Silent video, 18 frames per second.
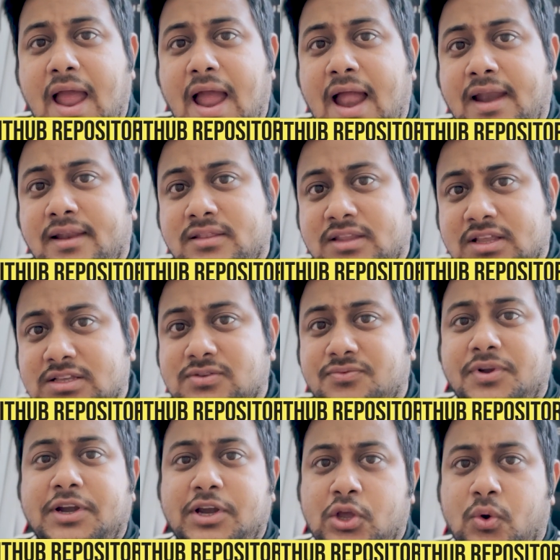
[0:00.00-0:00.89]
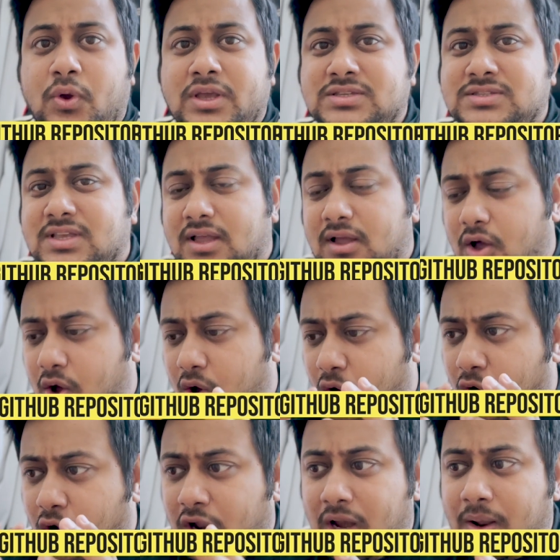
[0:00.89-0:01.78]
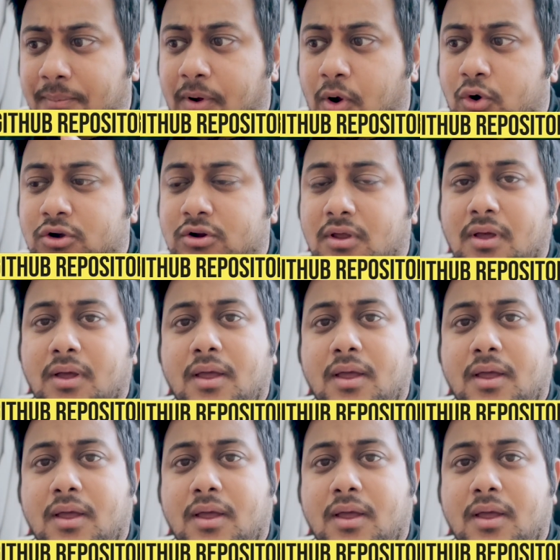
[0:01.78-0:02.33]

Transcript: and this video is all about